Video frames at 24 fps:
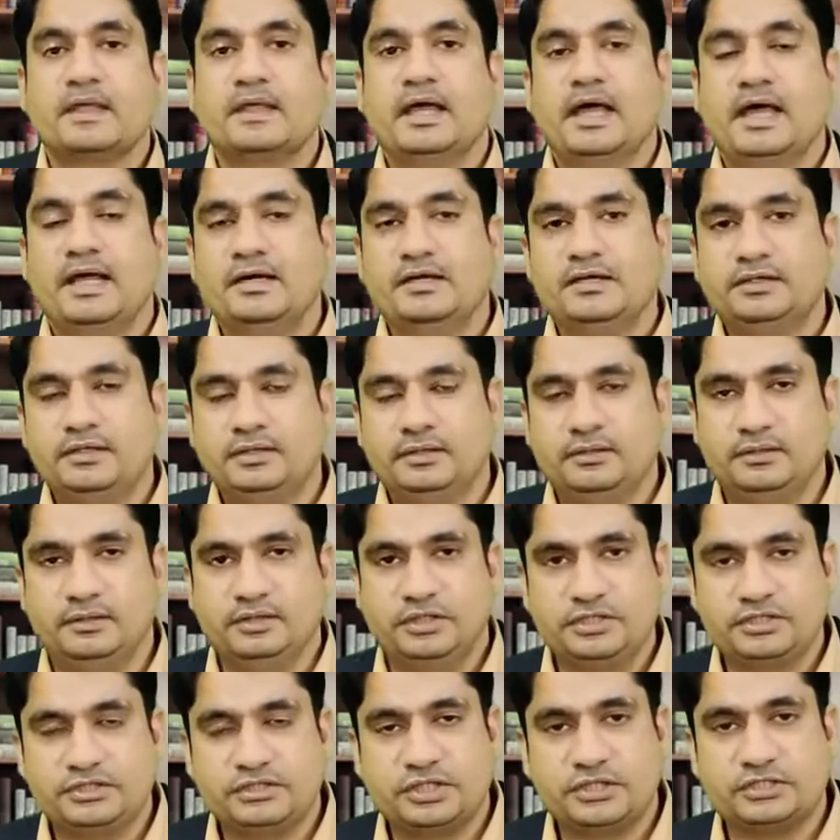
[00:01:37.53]
and
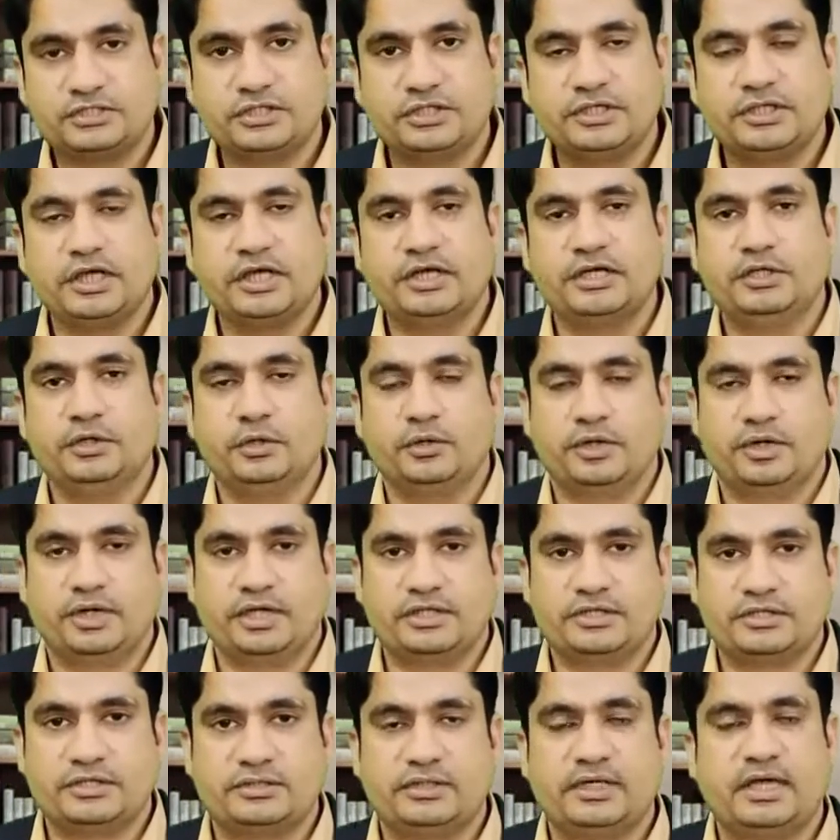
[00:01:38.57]
restructuring and
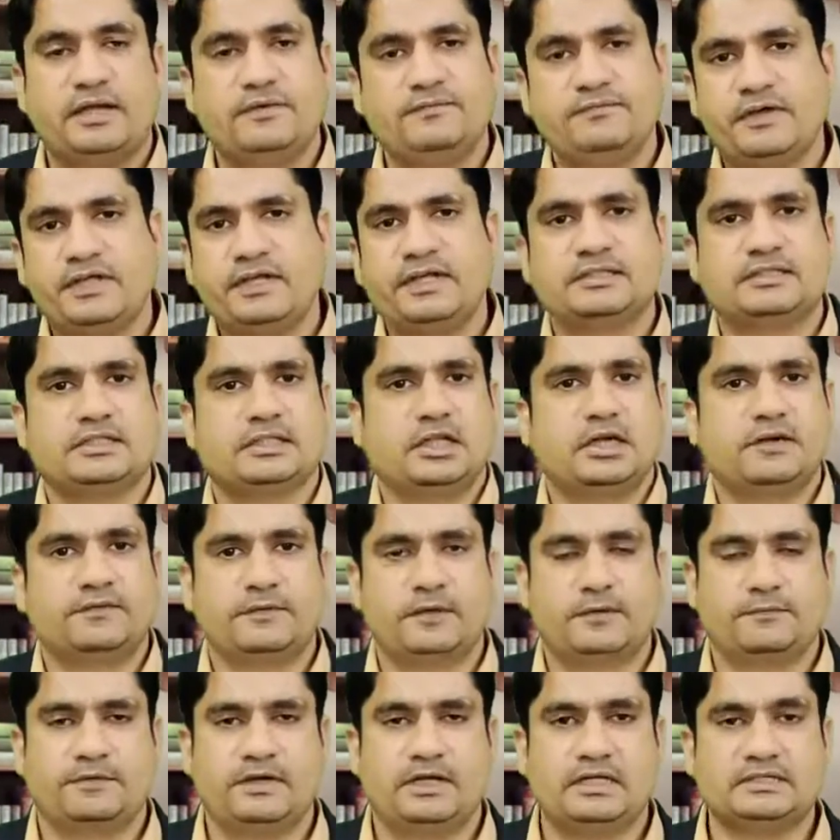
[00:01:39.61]
reorganization and various other
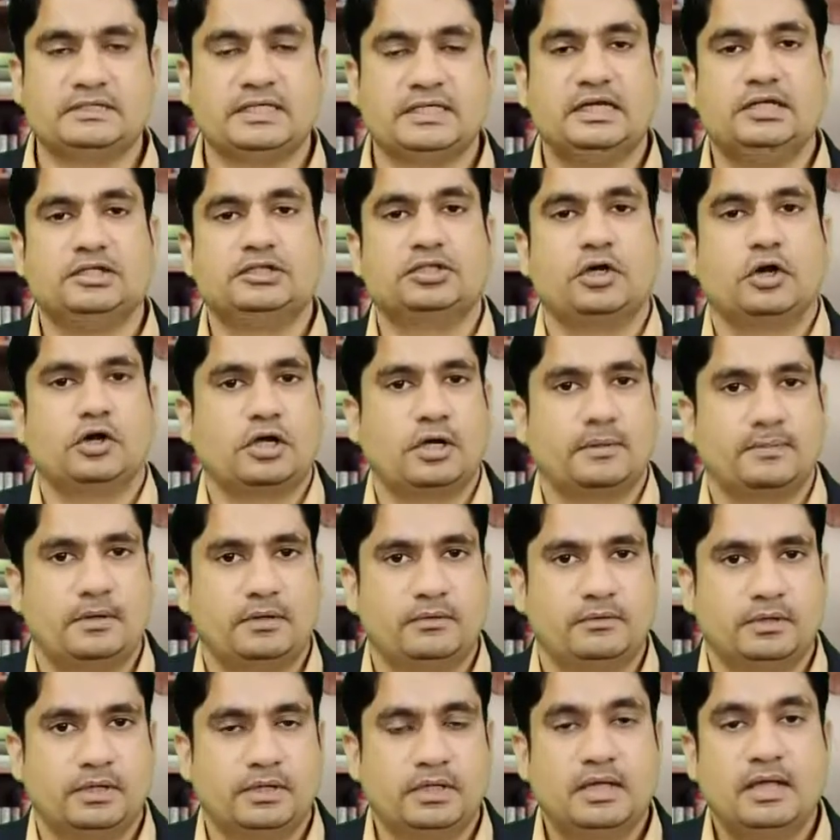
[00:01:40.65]
profiles I'll talk
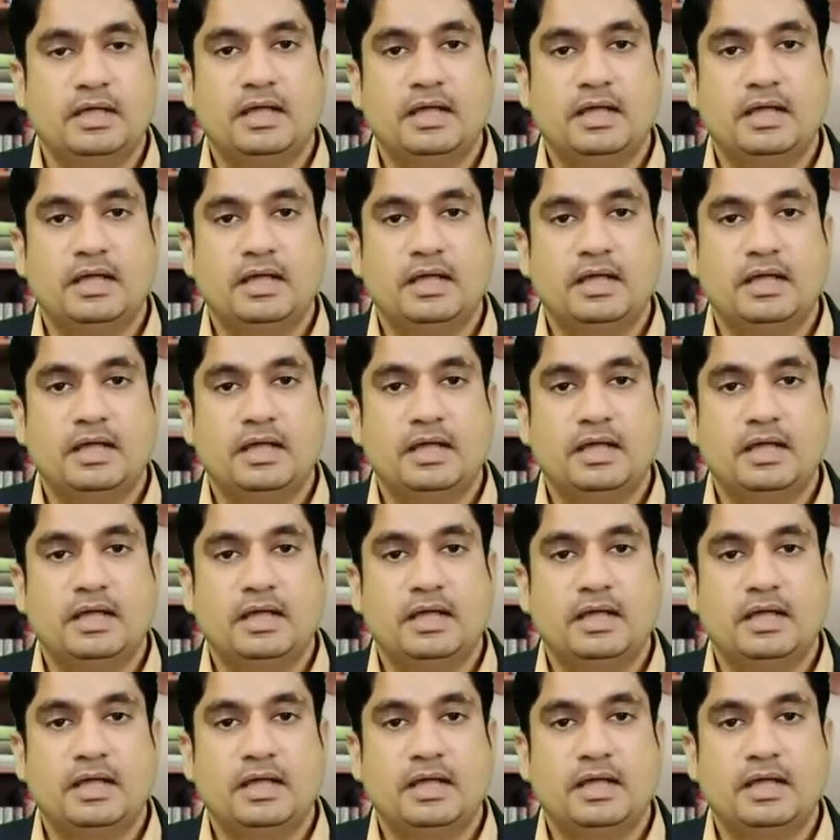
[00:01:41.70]
about.